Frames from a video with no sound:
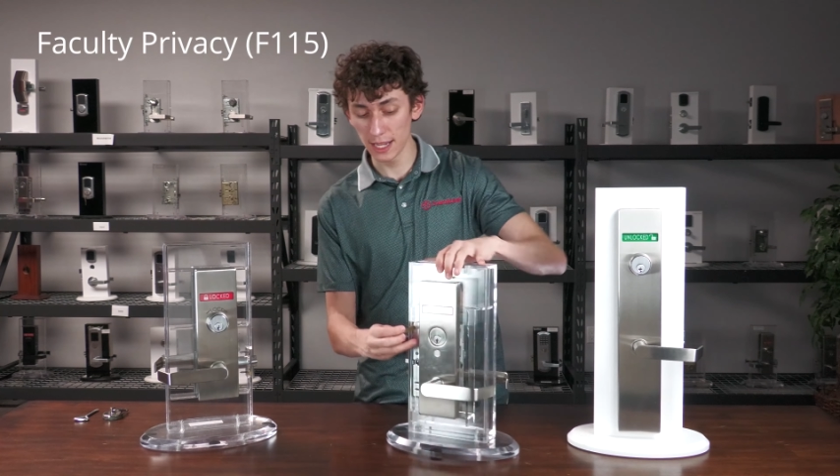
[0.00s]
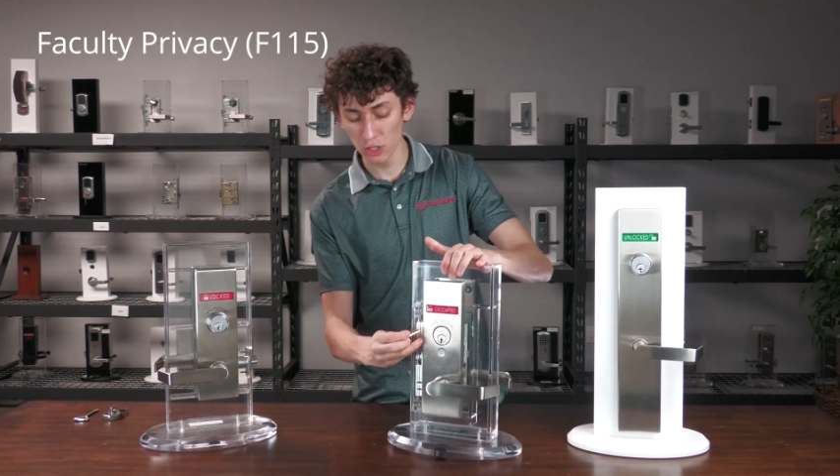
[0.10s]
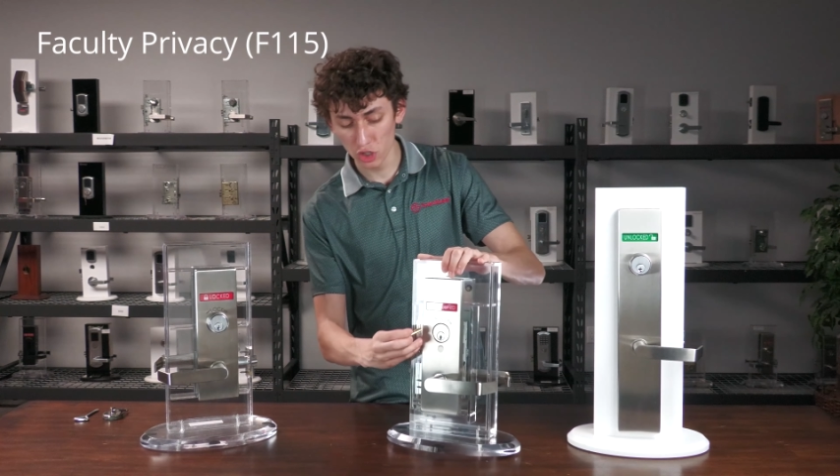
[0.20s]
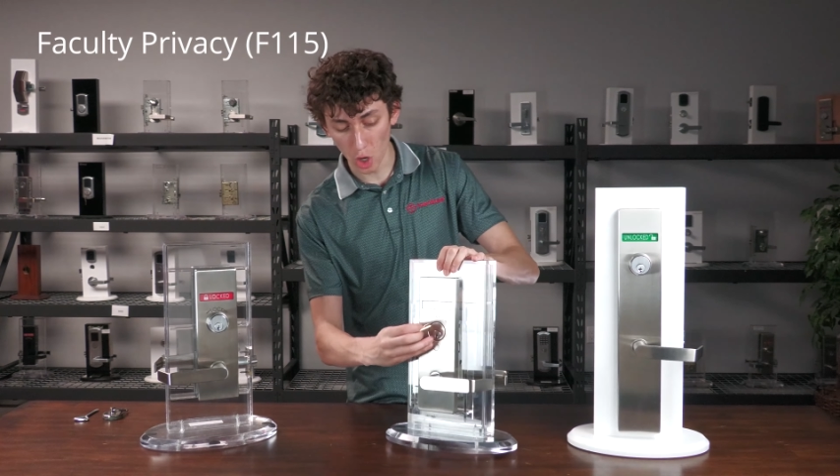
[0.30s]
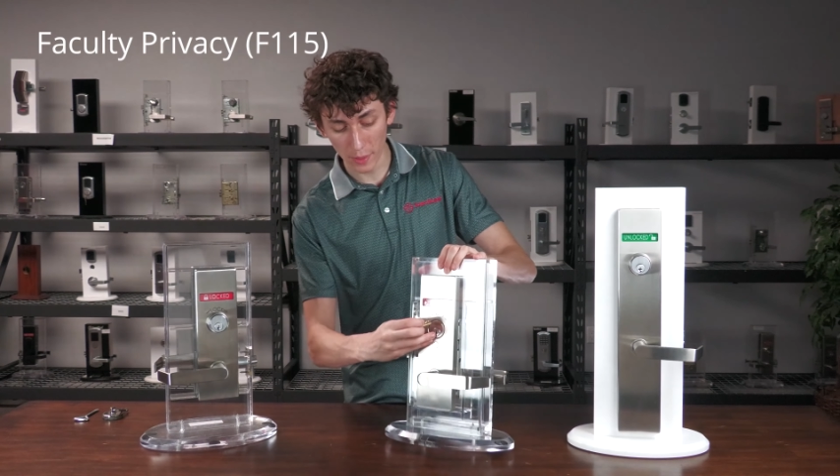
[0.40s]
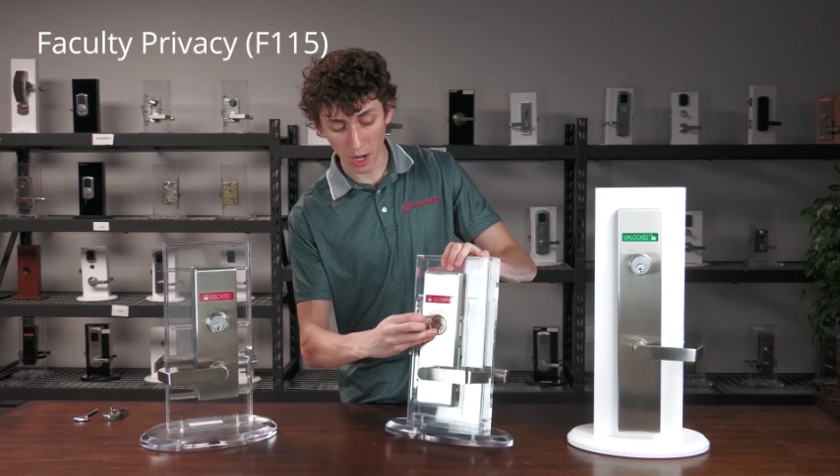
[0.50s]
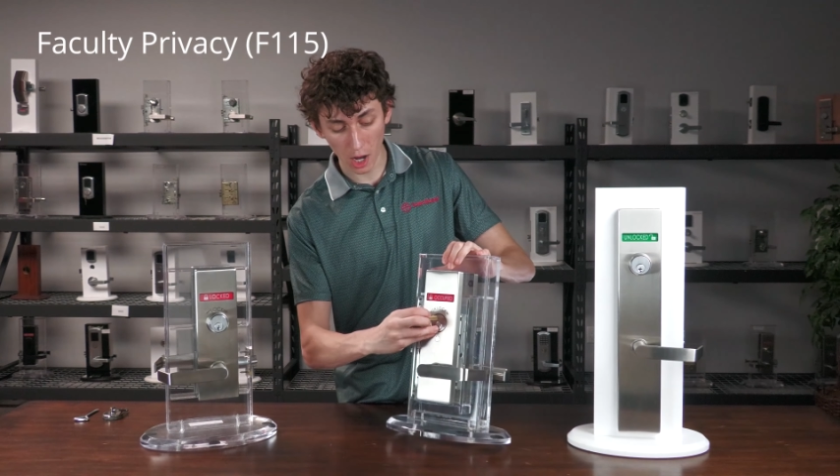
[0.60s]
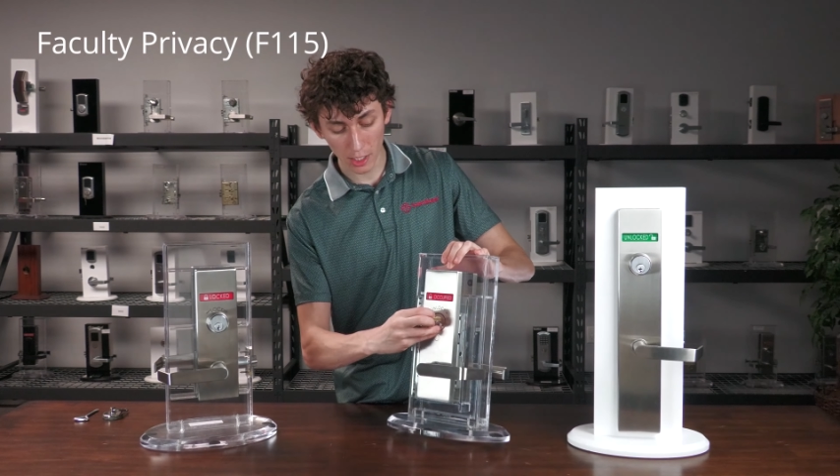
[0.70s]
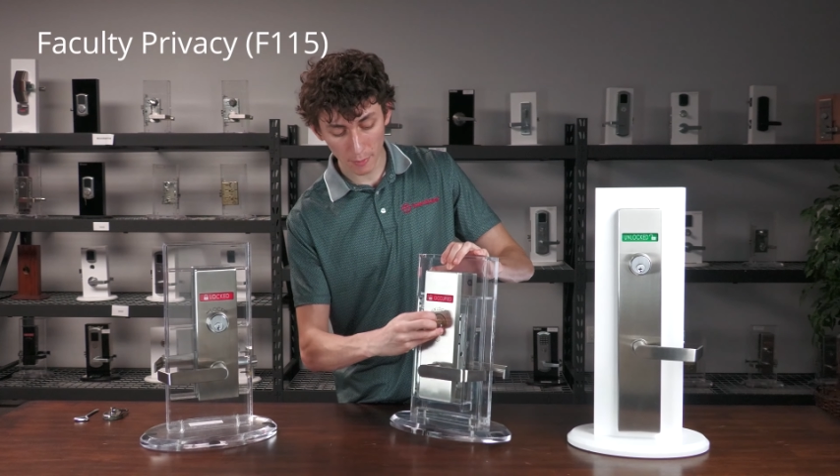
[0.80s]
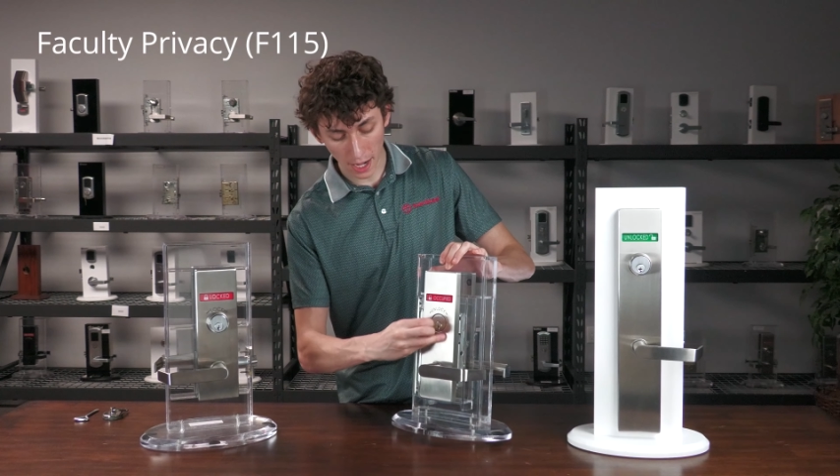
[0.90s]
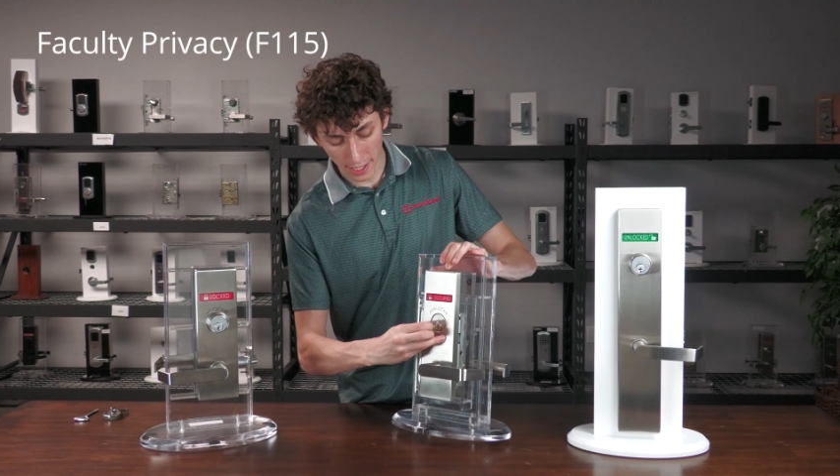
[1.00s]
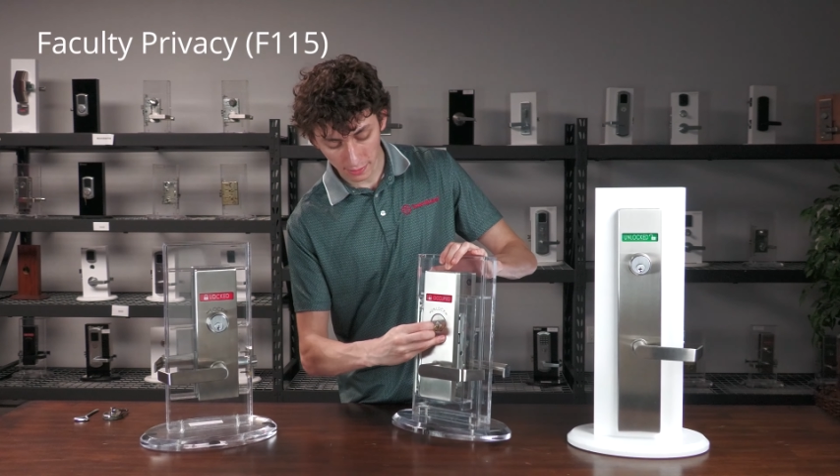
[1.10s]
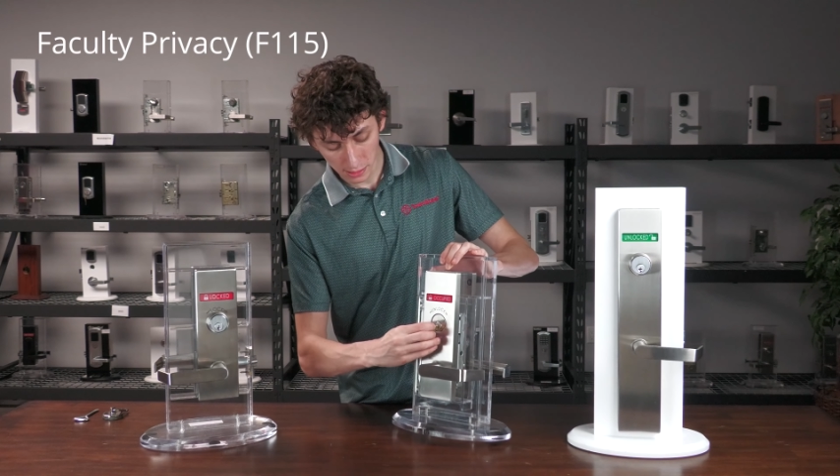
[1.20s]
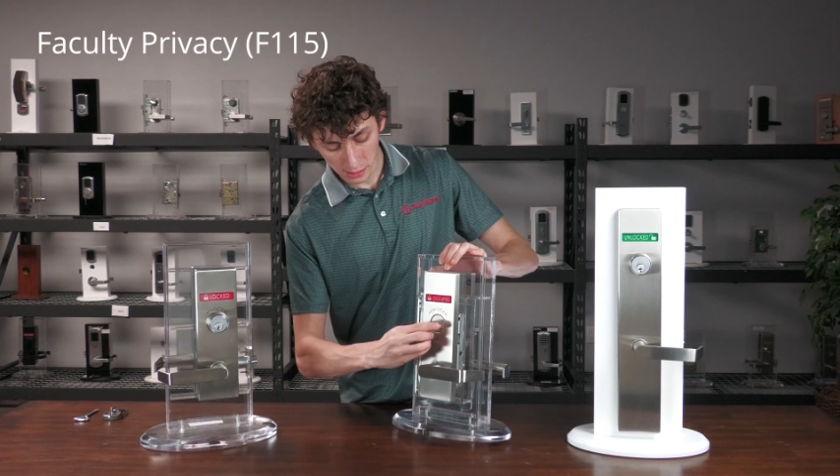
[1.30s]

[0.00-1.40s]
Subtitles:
is showing occupied